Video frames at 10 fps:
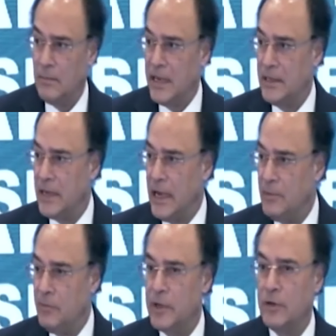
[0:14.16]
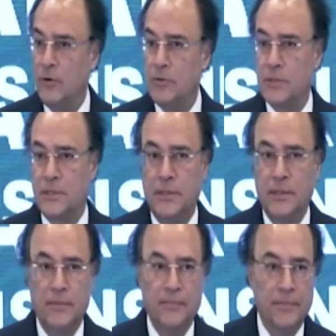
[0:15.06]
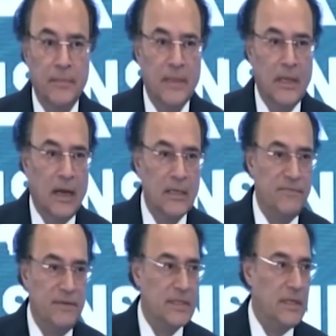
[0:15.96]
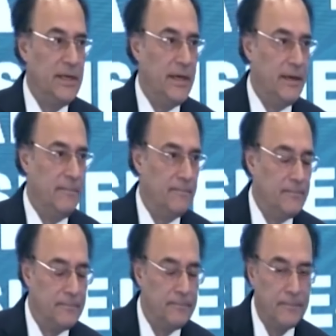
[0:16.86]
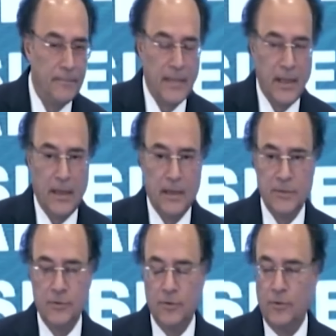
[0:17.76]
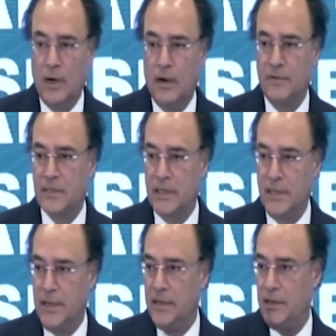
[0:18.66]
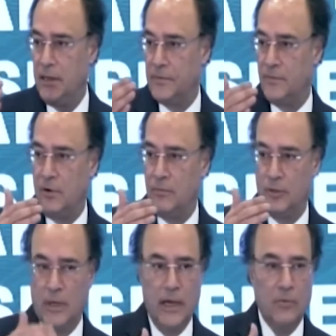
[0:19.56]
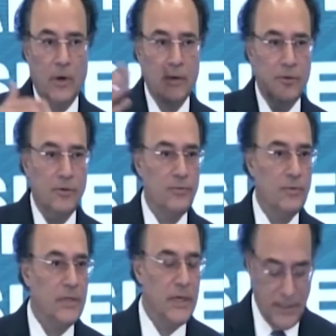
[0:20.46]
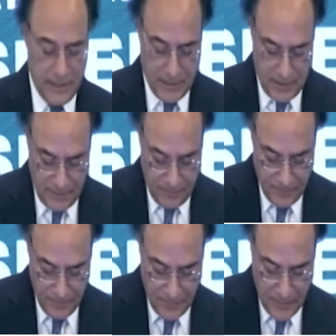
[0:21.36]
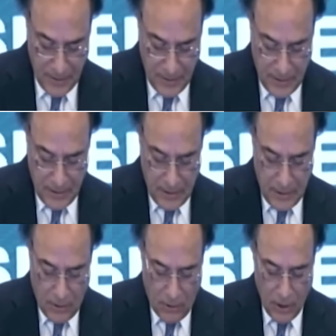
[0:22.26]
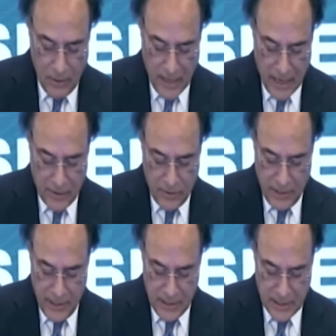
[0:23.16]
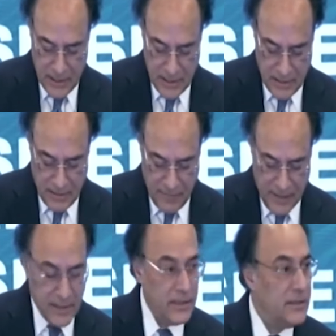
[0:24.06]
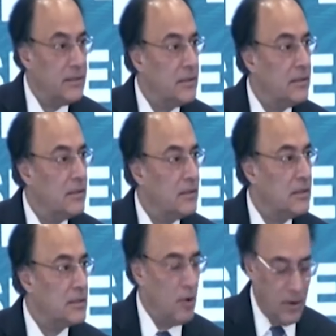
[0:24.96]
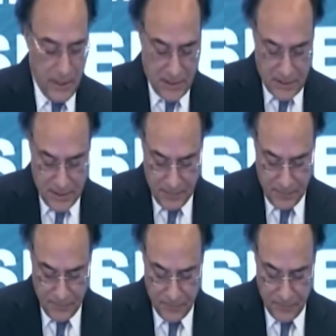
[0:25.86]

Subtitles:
By the time we closed the last fiscal year, and as you know, our fiscal year is from July 1 to June 30th, all macro indices reflected this progress.